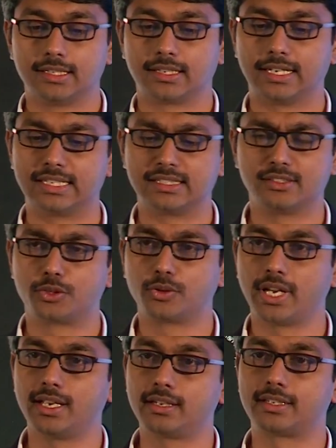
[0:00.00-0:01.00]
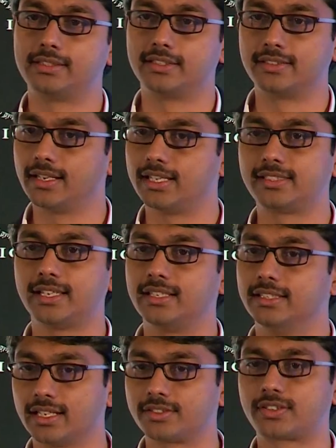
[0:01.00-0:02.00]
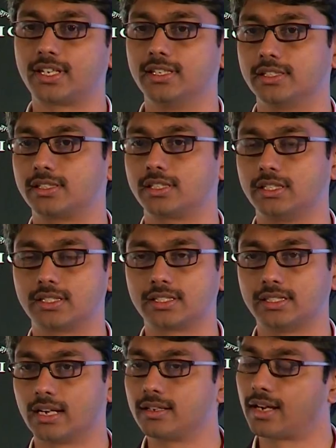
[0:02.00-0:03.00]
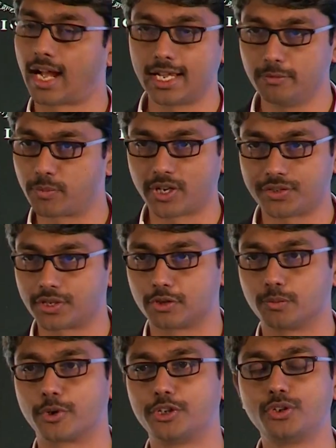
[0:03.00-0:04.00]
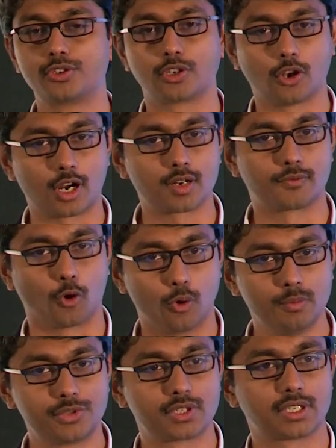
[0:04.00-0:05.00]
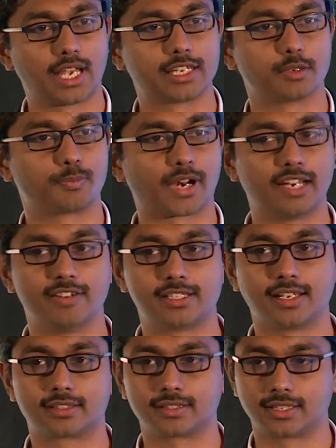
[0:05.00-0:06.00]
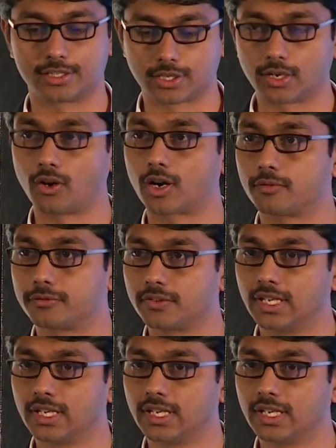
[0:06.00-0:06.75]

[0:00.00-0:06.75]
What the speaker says: Right? Today, the real estate industry is under high pressure to produce a lot of homes. As a private sector, there's a lot of